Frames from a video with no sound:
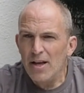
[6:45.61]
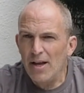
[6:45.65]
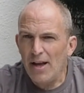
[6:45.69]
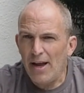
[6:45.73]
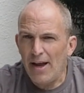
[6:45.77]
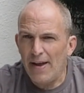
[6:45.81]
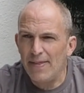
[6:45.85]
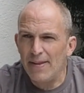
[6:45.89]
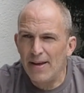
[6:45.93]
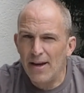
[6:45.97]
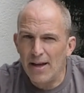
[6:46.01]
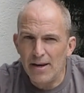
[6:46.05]

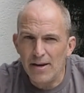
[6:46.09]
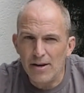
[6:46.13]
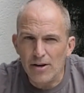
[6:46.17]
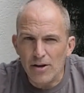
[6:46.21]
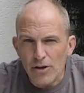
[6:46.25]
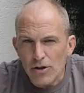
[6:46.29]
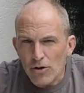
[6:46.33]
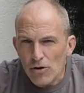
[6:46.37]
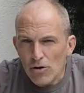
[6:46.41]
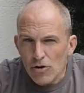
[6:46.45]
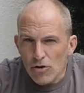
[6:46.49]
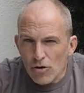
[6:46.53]
And then
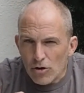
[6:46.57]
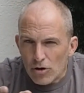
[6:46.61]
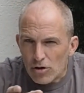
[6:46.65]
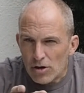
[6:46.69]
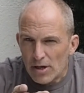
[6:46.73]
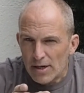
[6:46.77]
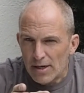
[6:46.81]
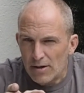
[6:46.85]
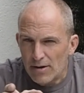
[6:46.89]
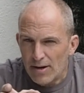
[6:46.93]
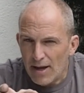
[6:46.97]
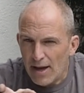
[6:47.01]
you look
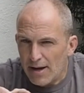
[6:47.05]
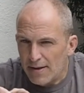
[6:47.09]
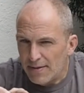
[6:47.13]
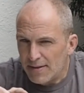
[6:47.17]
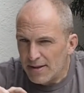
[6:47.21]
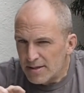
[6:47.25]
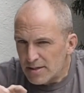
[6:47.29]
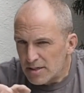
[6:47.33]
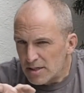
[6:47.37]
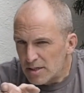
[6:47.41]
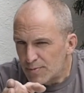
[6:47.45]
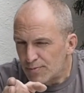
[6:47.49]
like, okay,
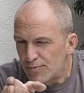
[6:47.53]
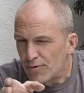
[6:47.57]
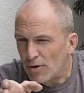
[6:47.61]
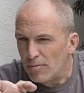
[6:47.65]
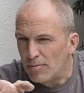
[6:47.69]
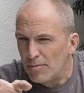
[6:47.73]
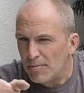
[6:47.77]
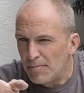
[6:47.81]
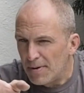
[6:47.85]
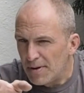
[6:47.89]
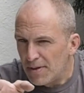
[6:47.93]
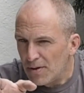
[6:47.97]
this is
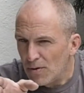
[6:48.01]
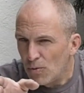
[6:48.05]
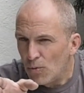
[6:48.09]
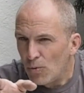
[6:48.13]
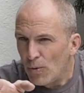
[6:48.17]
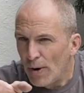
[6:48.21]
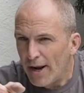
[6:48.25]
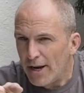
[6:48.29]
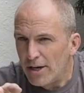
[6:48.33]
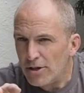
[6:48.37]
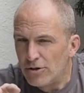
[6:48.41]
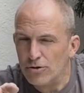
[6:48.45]
probably the
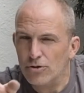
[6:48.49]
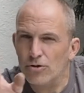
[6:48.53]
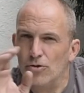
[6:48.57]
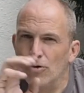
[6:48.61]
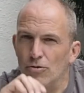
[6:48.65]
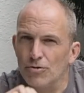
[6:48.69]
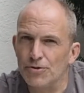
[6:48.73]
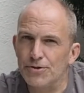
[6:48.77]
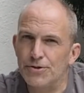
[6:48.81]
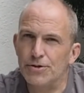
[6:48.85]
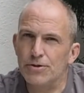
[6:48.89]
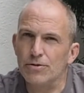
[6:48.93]
way to
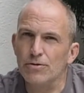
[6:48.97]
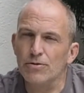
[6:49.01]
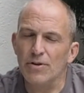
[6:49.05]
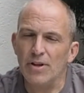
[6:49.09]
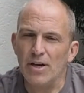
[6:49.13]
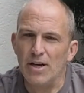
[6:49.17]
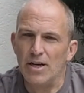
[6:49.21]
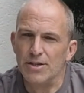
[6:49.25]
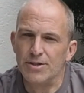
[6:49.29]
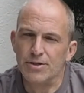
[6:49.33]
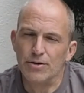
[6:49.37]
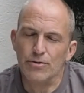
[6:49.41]
go through
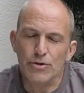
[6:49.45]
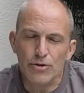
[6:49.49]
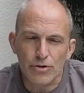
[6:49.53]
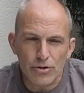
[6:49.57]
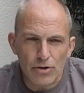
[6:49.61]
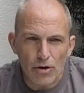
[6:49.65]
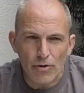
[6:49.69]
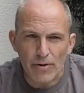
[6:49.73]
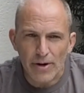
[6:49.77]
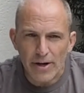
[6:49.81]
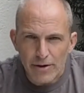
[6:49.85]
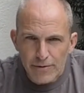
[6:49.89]
there. So you
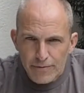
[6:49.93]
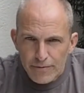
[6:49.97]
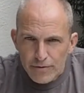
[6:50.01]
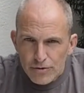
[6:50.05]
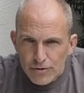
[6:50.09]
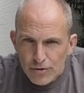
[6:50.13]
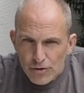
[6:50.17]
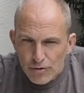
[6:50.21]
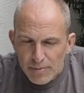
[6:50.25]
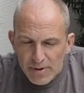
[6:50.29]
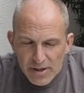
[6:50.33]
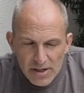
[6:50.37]
go in for
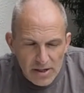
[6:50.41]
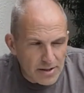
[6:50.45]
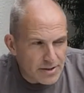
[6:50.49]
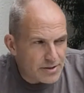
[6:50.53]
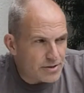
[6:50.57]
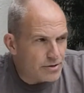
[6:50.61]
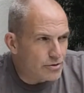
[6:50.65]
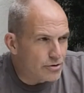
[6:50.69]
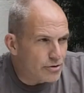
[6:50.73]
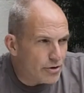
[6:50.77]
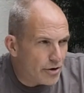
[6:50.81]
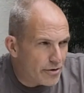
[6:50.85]
2 meters,
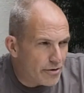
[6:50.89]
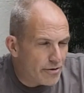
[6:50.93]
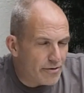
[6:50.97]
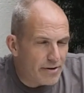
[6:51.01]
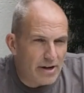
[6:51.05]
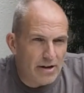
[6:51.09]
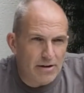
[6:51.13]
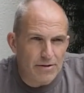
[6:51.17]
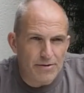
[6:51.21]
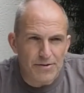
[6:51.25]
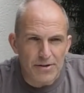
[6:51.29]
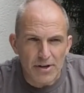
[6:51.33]
you turn
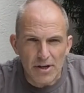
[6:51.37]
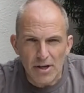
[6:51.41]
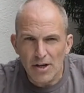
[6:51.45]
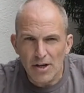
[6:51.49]
around,